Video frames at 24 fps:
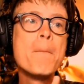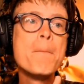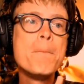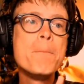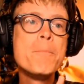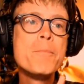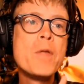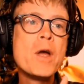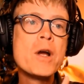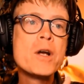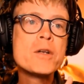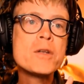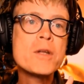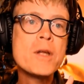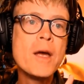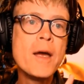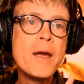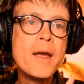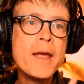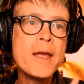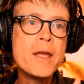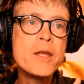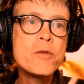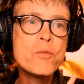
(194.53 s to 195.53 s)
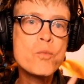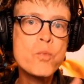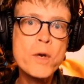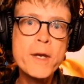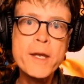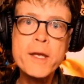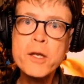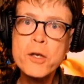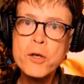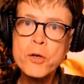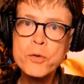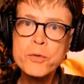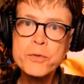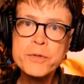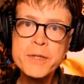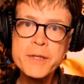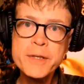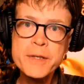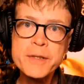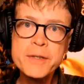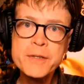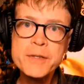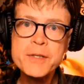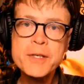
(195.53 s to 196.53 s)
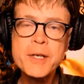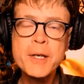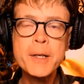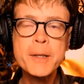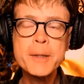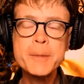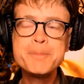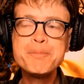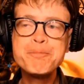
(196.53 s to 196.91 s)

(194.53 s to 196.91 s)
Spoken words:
It reuses